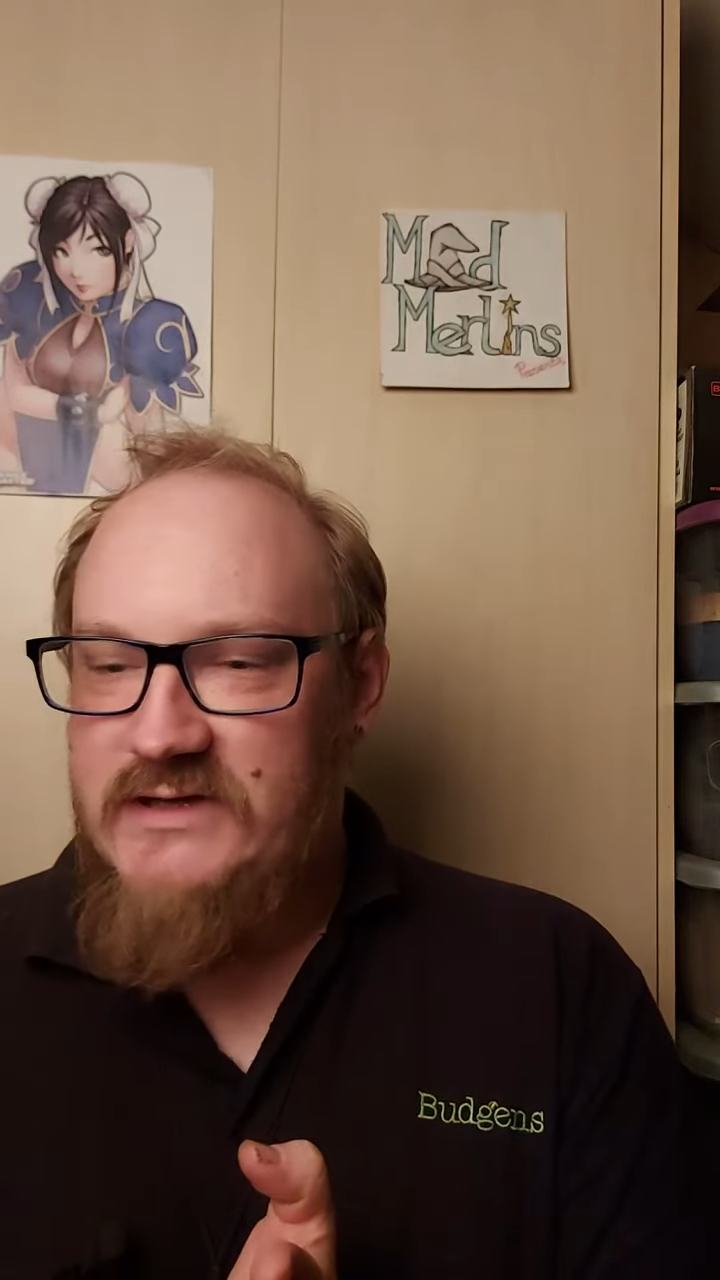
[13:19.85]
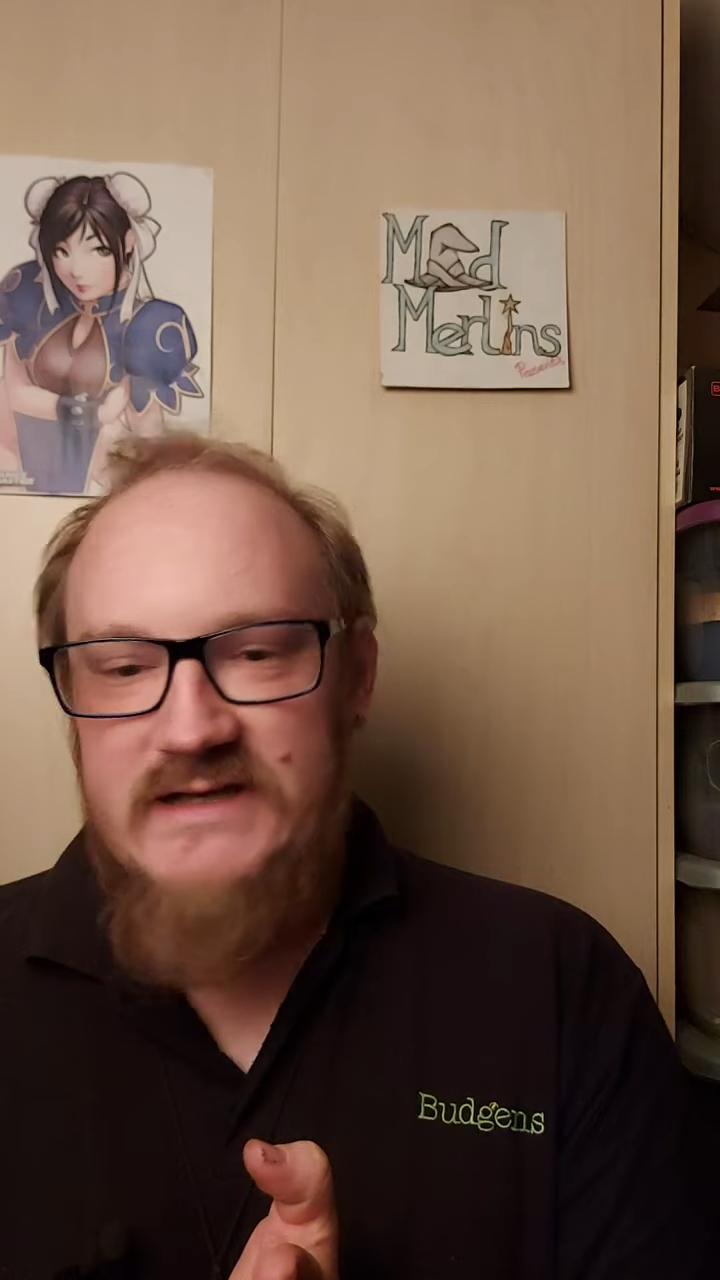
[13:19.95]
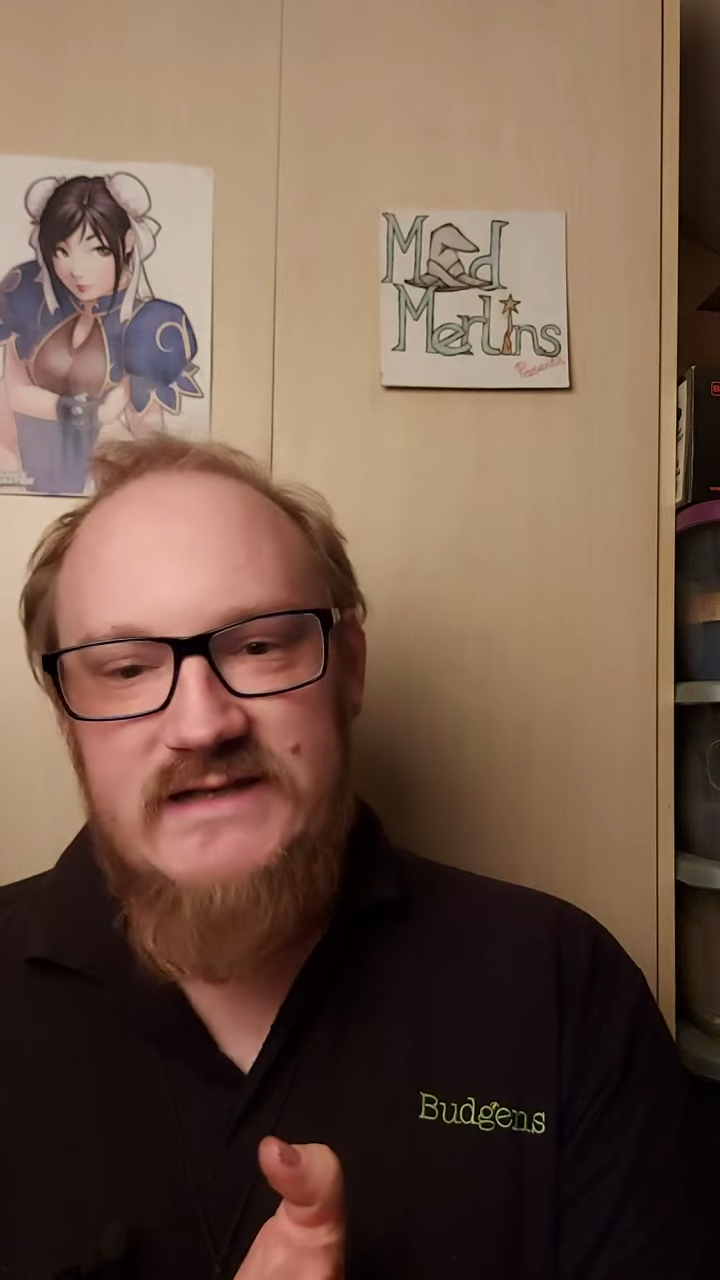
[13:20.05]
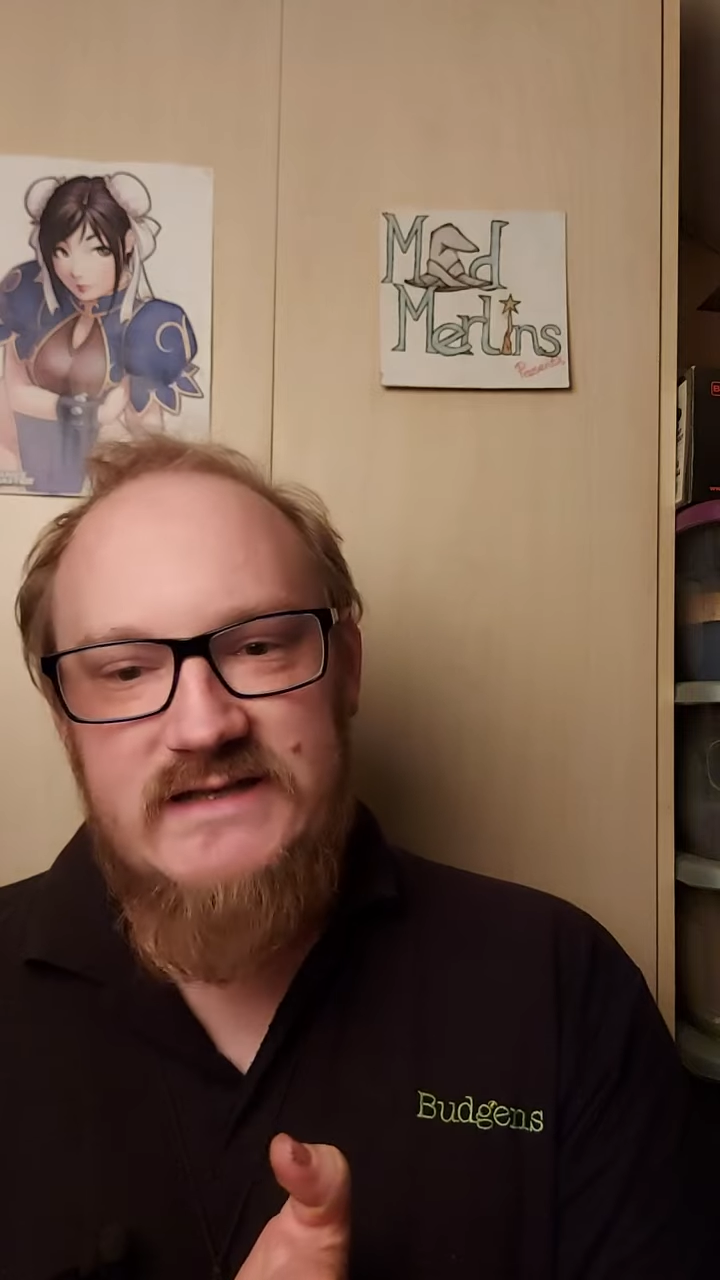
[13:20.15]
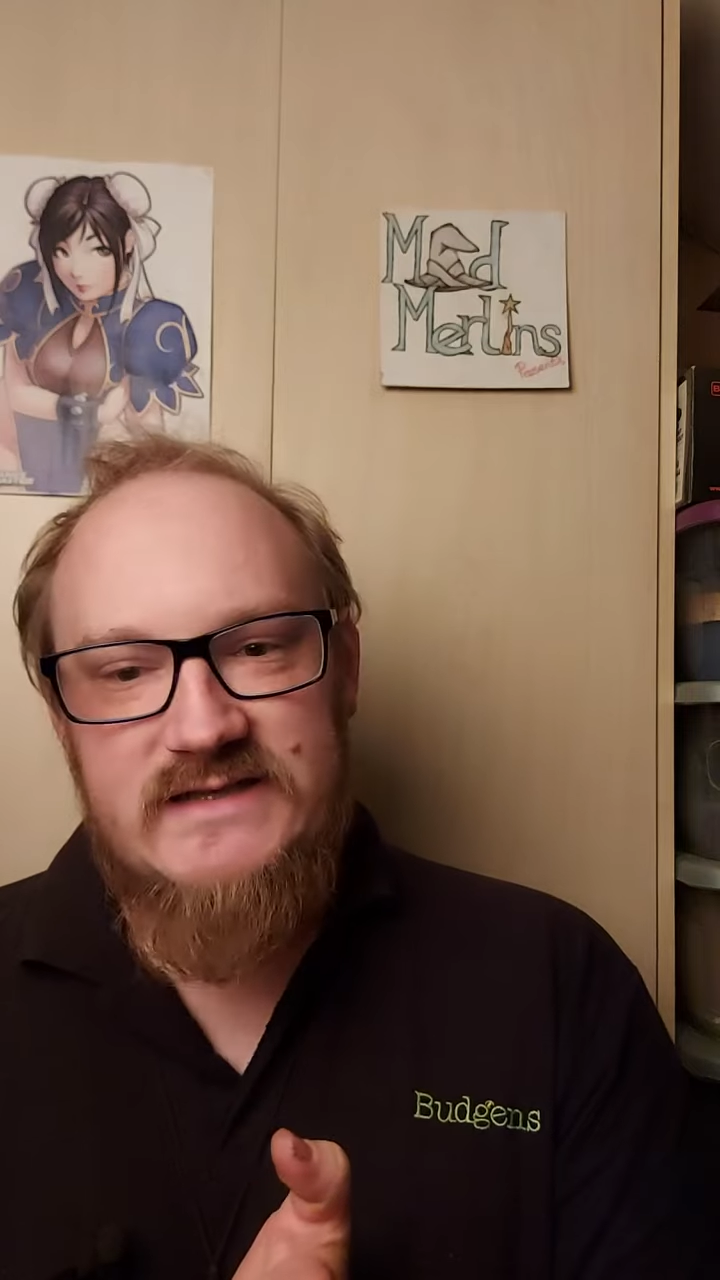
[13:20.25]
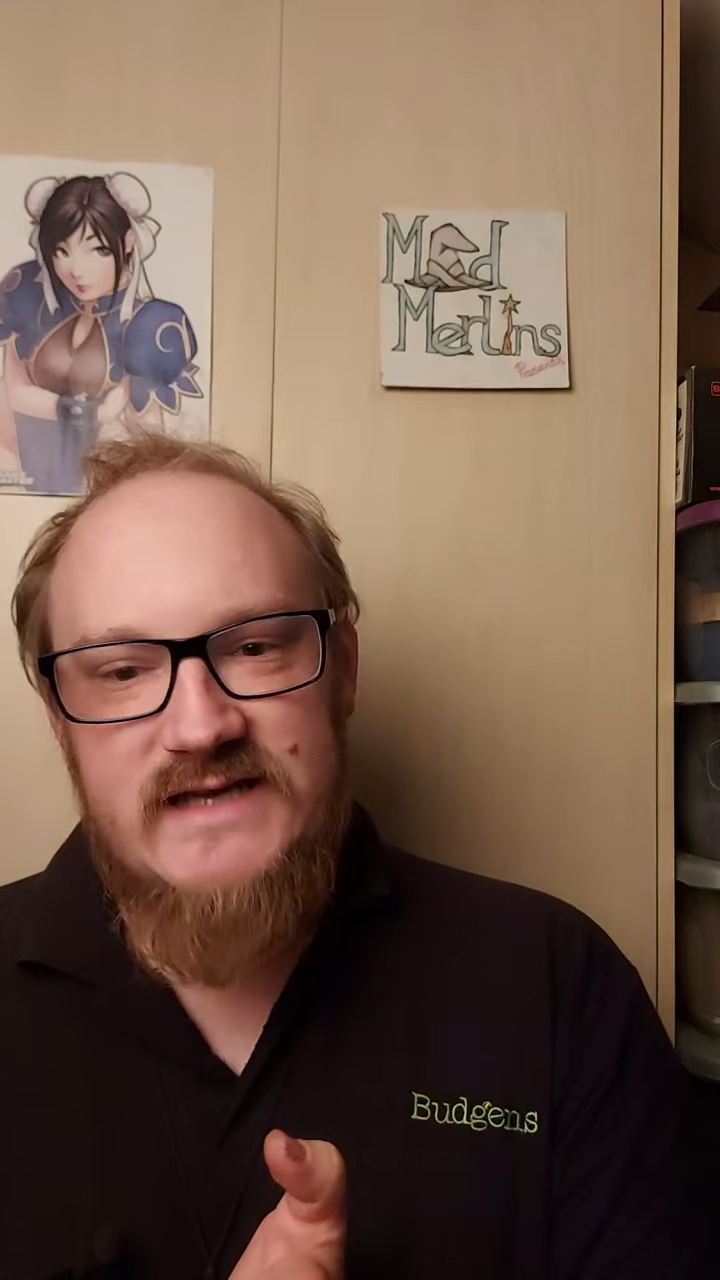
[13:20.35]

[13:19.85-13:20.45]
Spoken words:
lighting